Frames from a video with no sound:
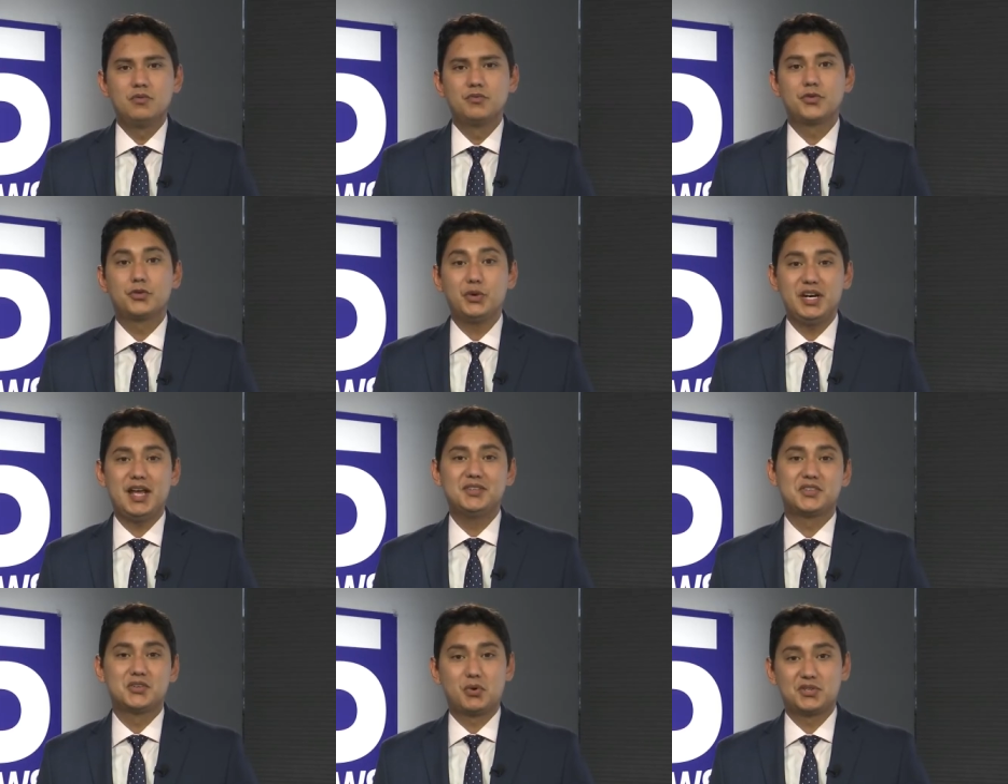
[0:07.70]
For three
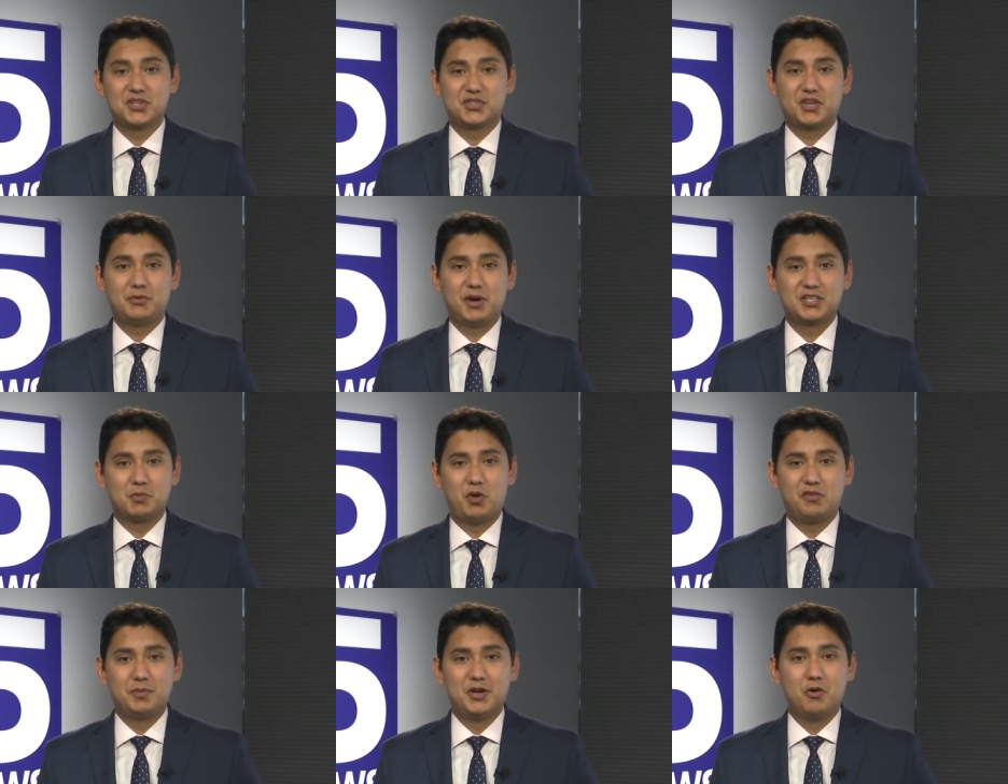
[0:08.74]
days, the doors at Sunrise
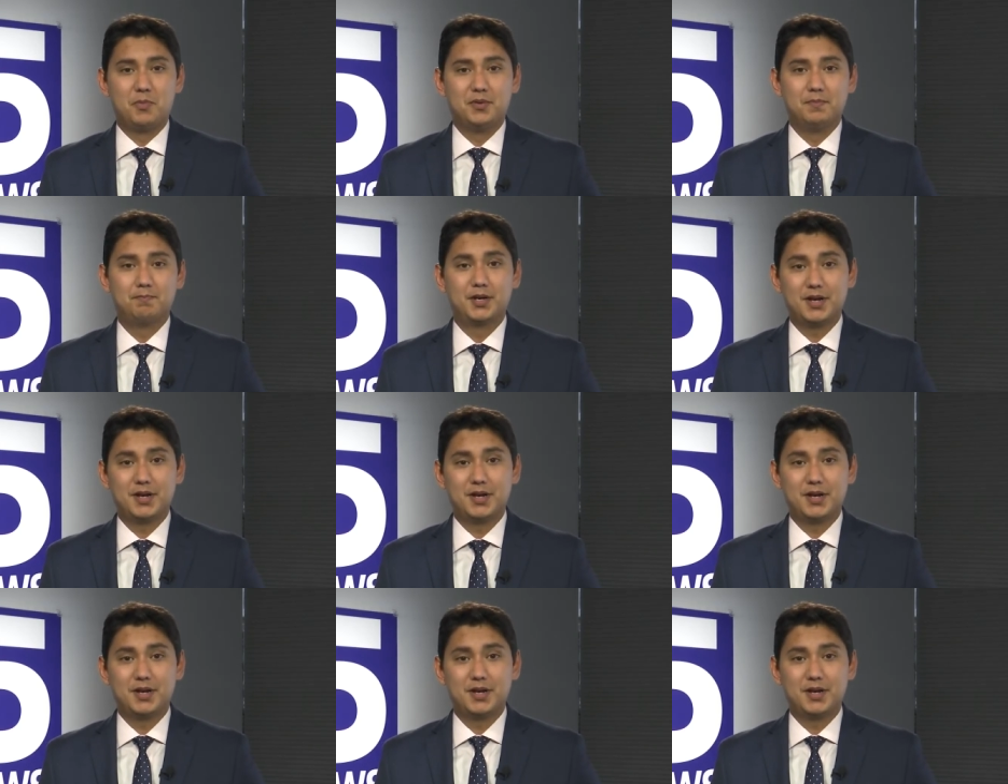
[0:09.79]
Mall have been open,